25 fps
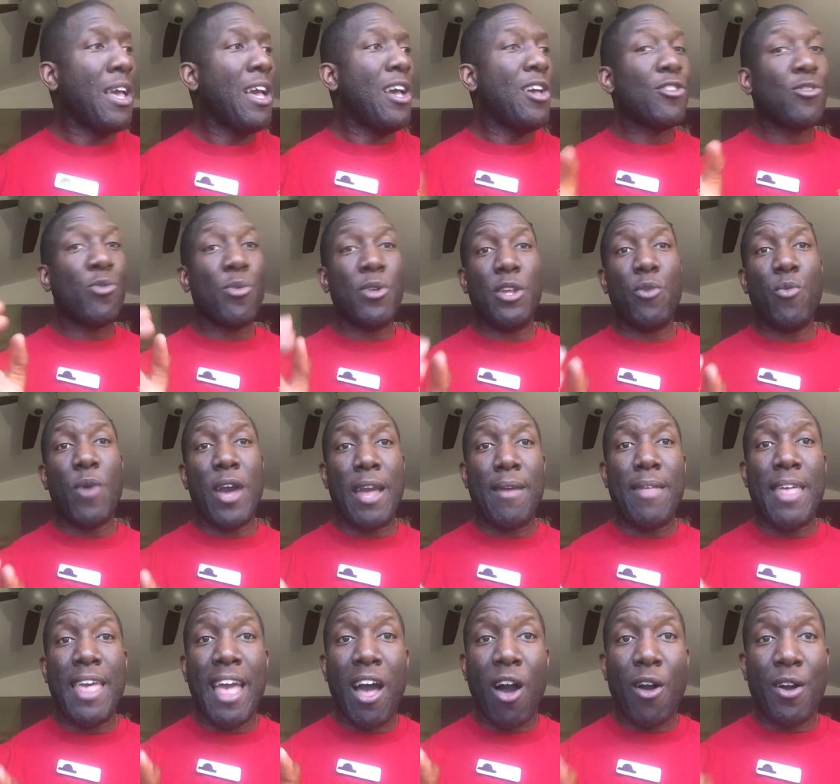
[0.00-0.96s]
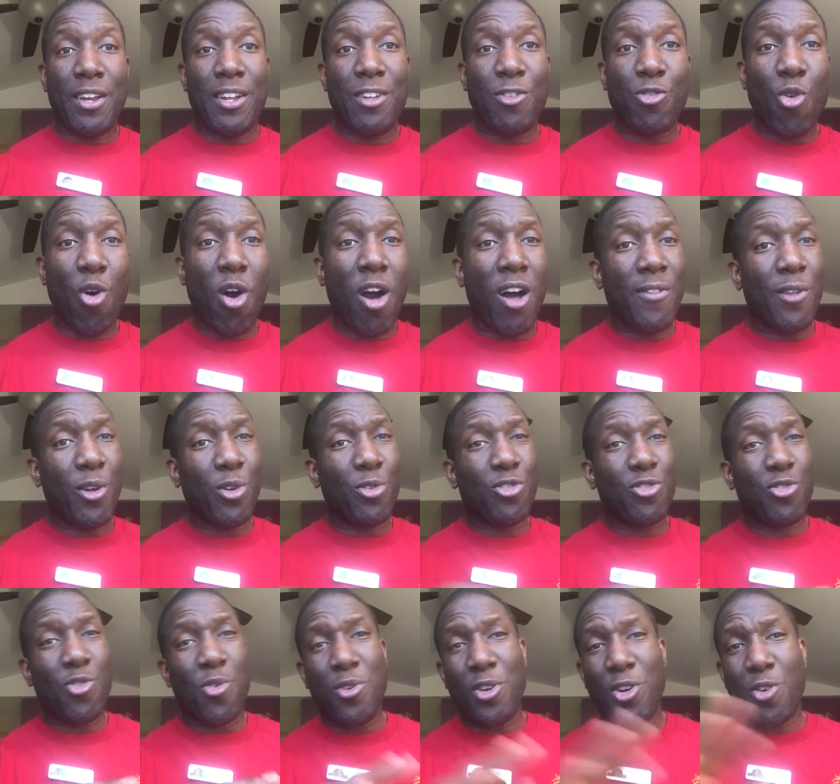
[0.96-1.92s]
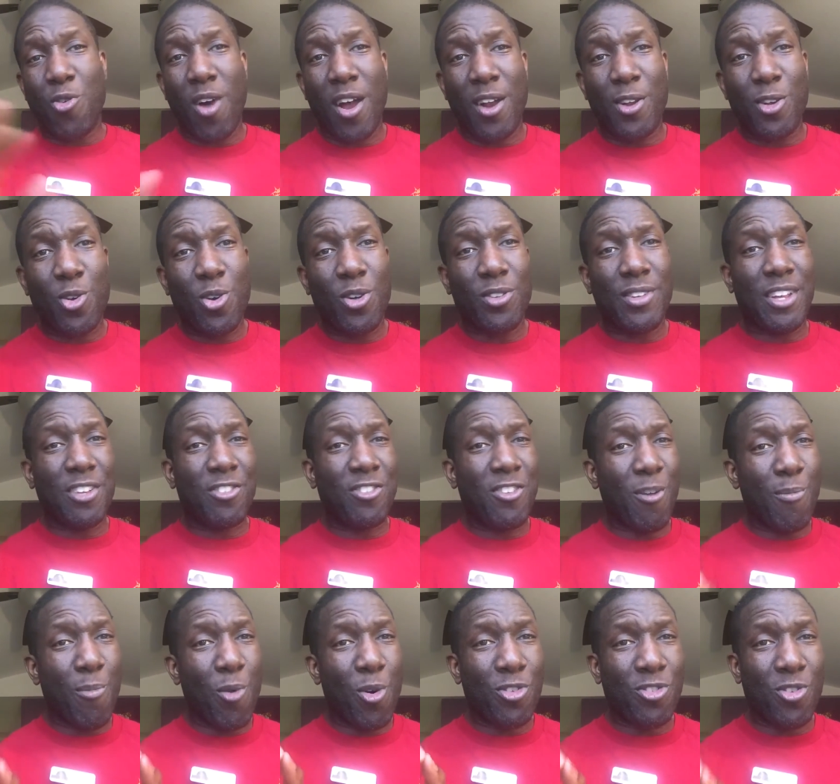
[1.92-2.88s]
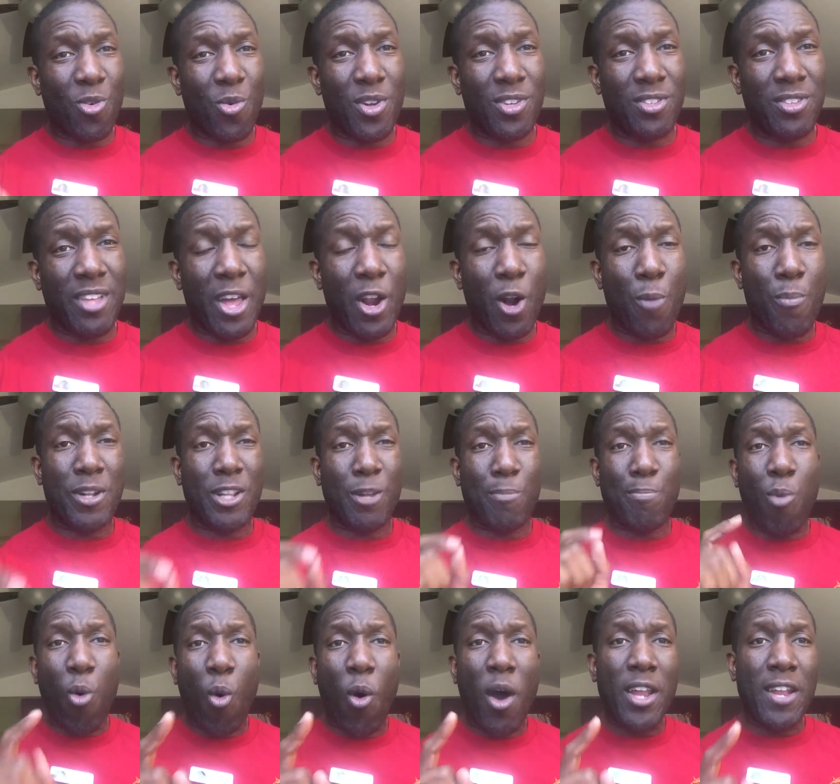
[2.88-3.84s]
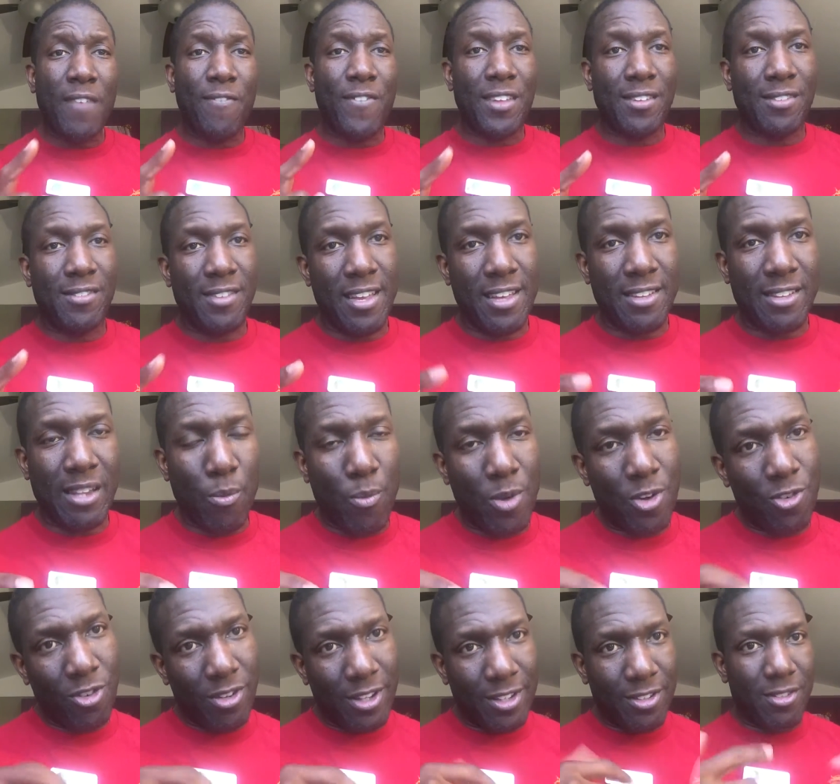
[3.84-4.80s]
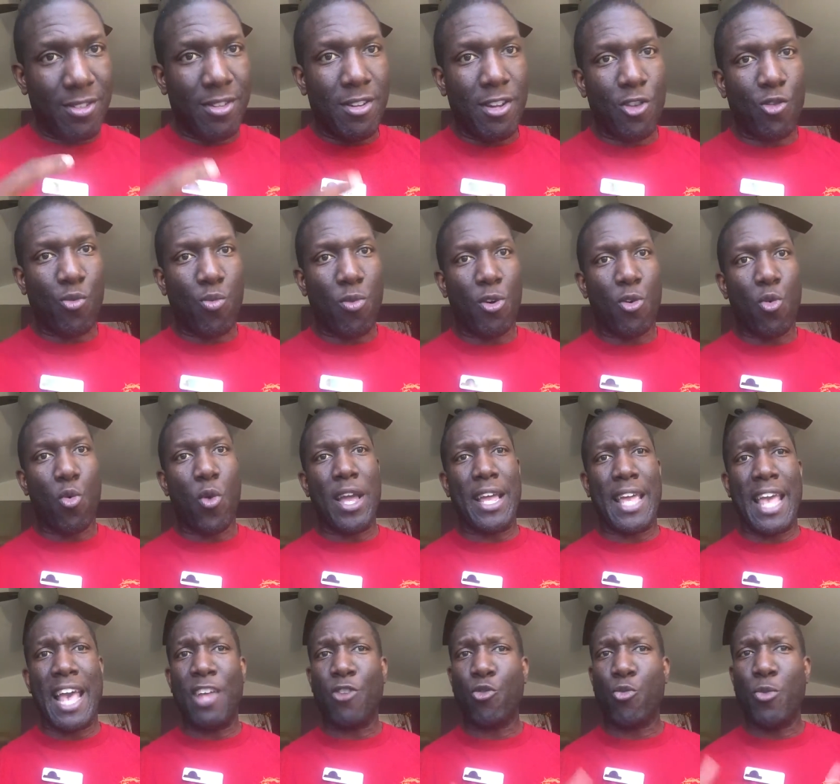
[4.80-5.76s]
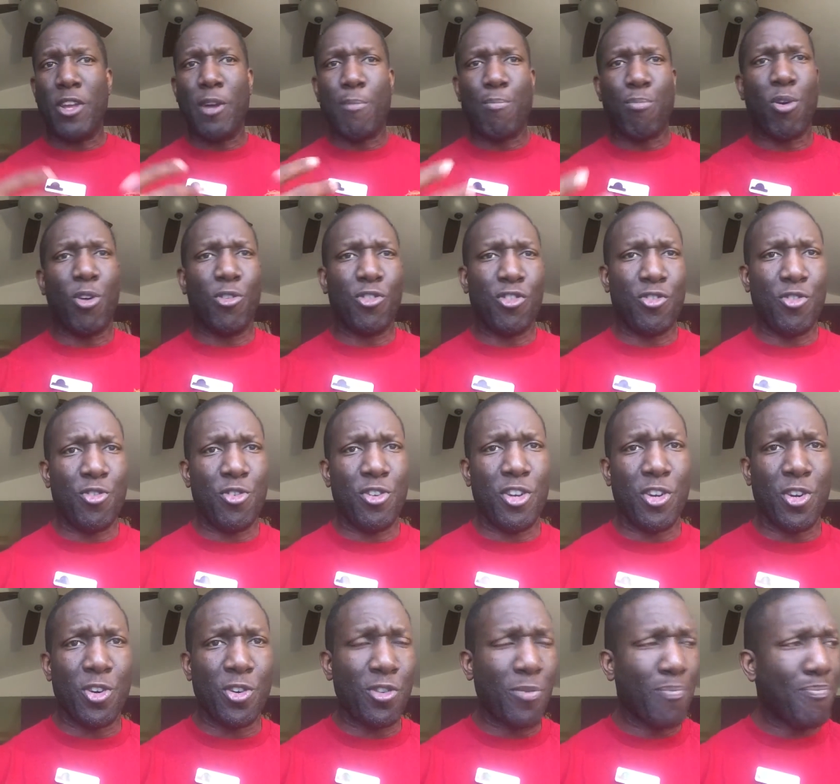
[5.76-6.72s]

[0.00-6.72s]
So anyway, I'll get into all those during the Chronicles. I'll share more stories later, but the point of this is, I want you to listen to this real quick as we approach New Year's.